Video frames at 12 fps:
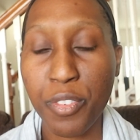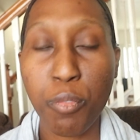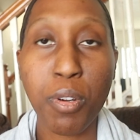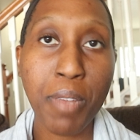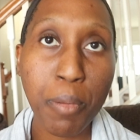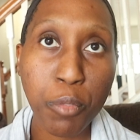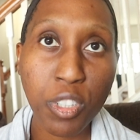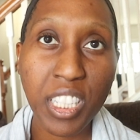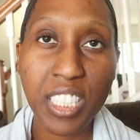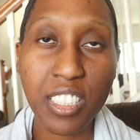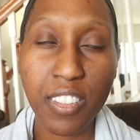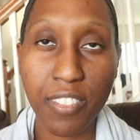remember
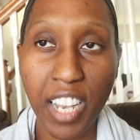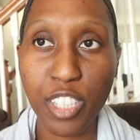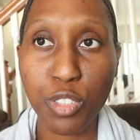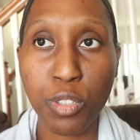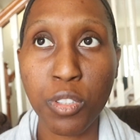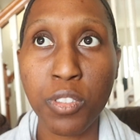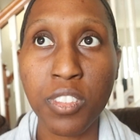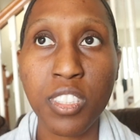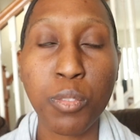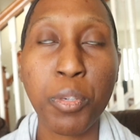these divine truths,